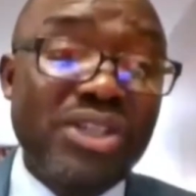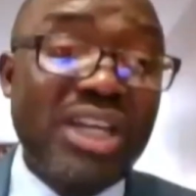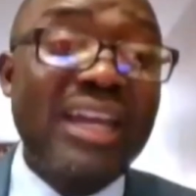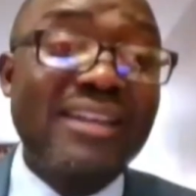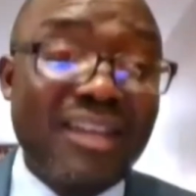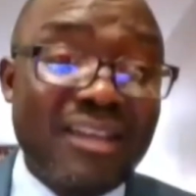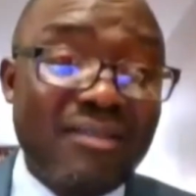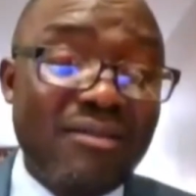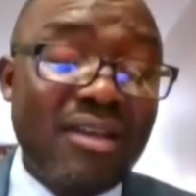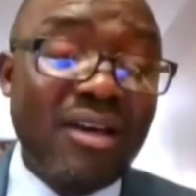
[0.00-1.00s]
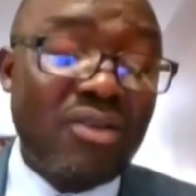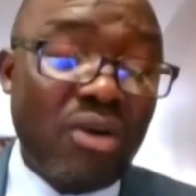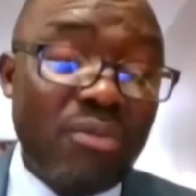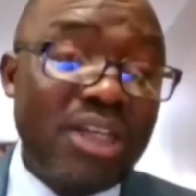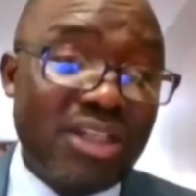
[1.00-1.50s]
project is a
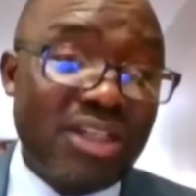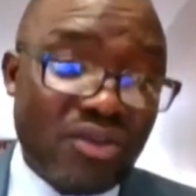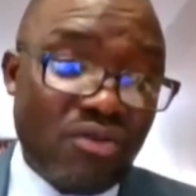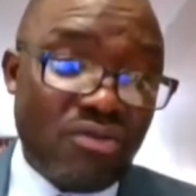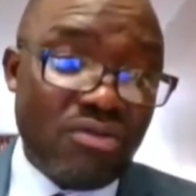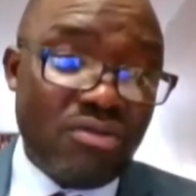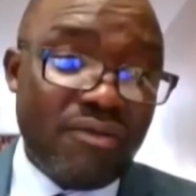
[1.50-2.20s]
community school,